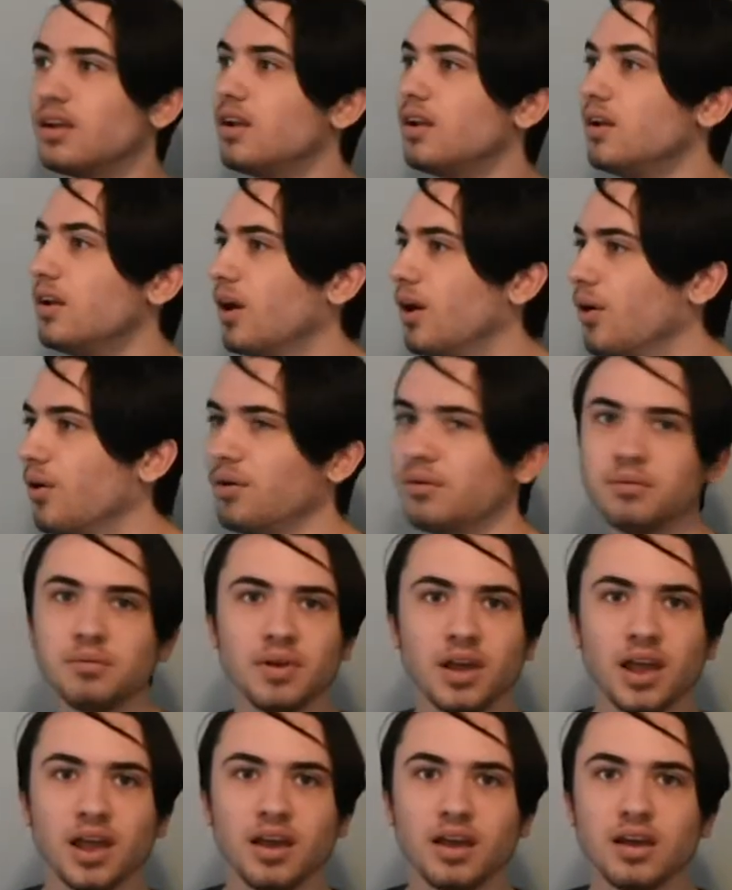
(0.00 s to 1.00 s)
No.
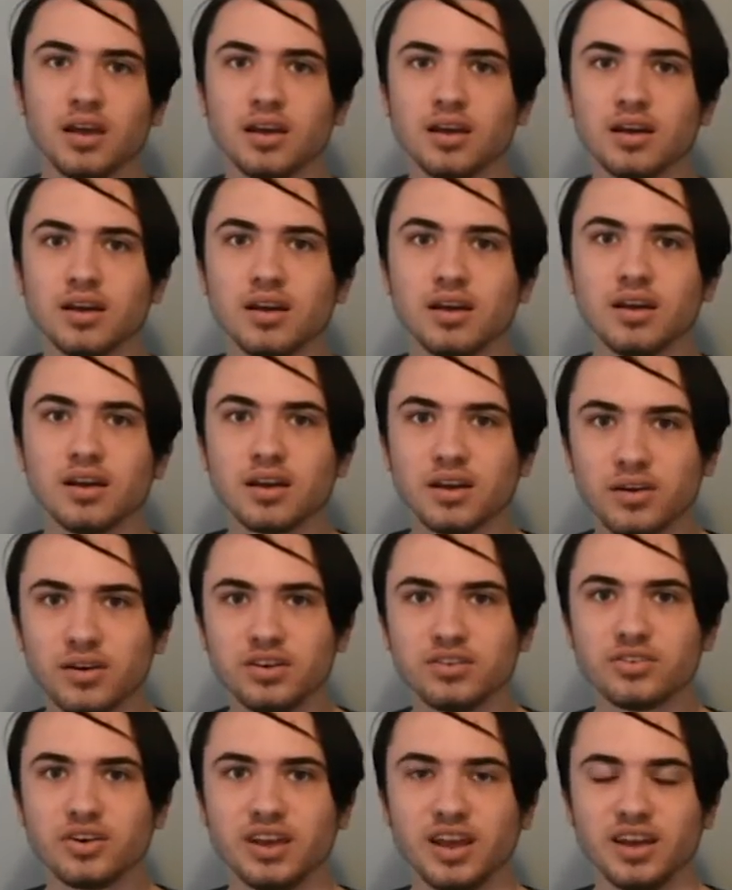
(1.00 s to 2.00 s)
Go
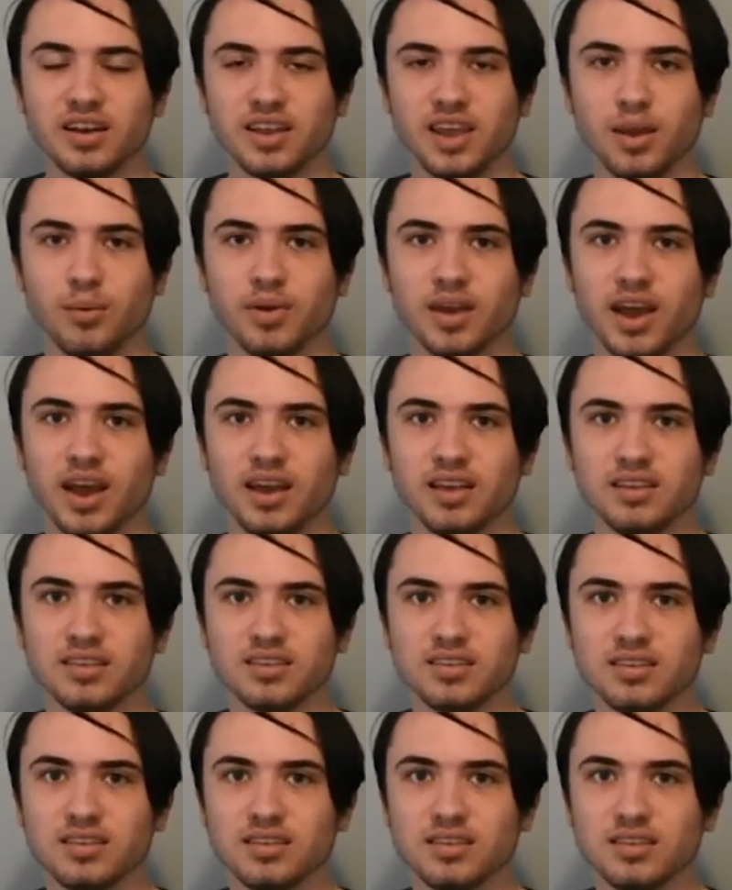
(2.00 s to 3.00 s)
enjoy Endgame,
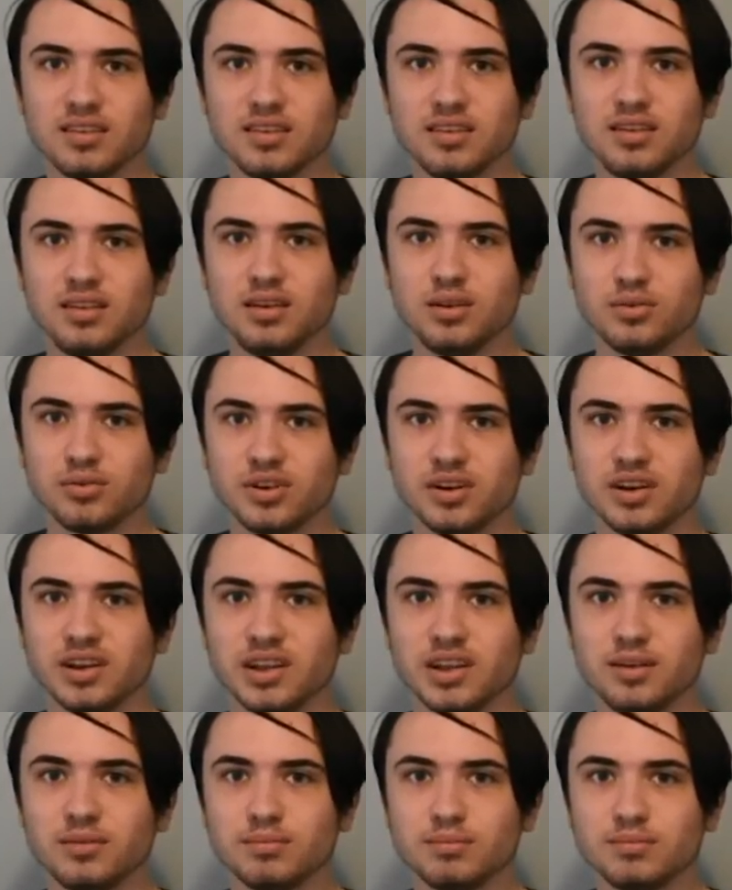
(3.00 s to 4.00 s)
guys. You've earned
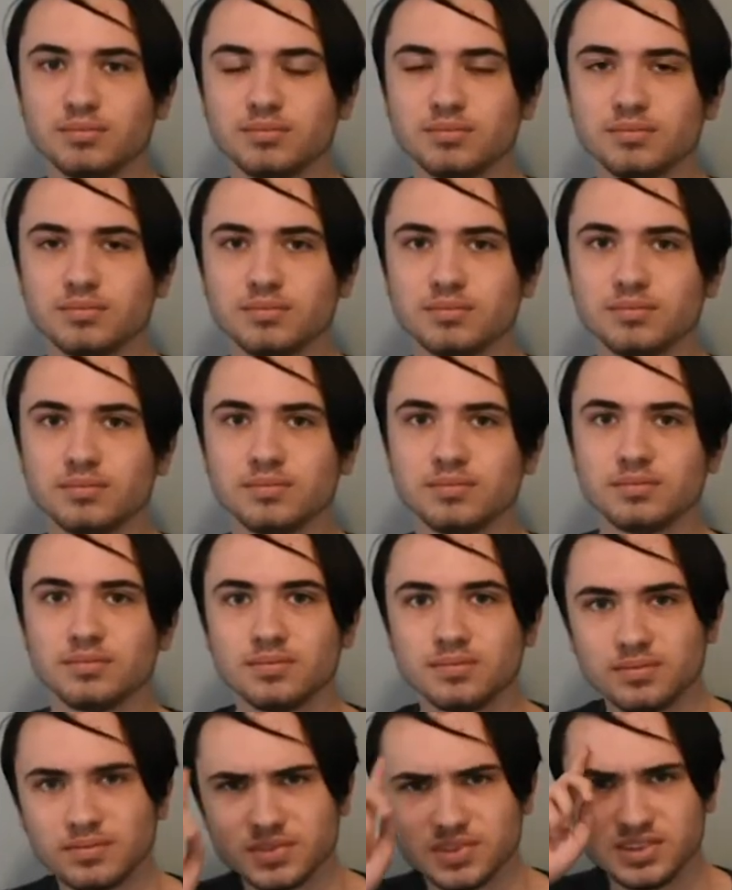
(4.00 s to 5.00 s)
it.
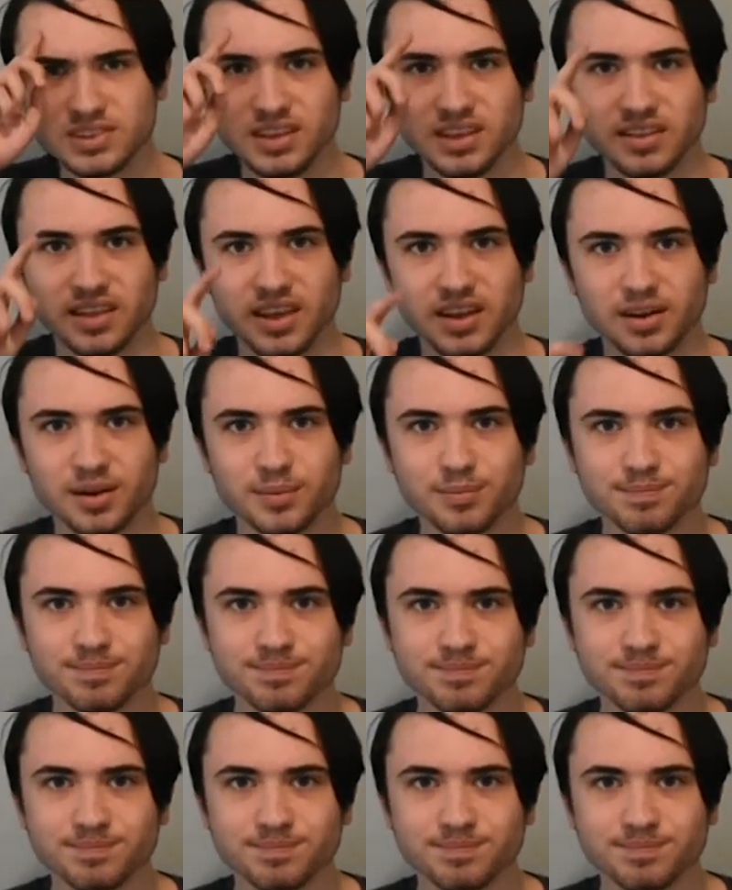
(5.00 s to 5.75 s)
See you later.